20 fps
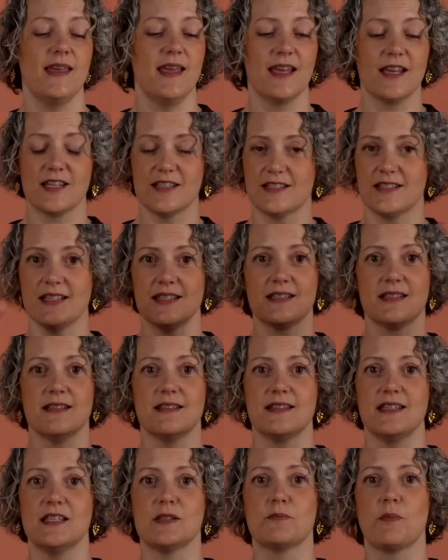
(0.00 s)

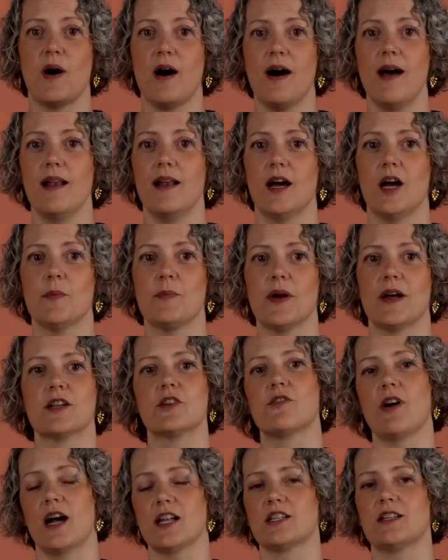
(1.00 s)
inconsistencies pile up, and
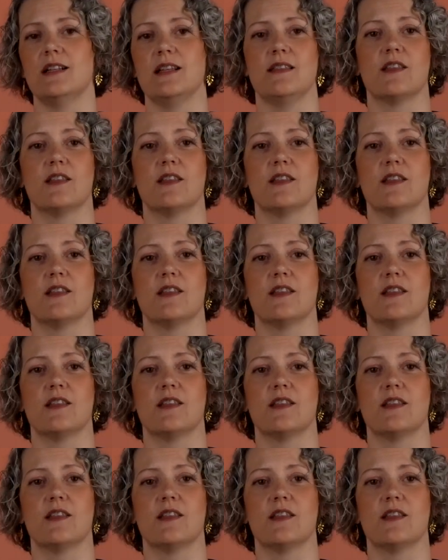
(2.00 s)
gradually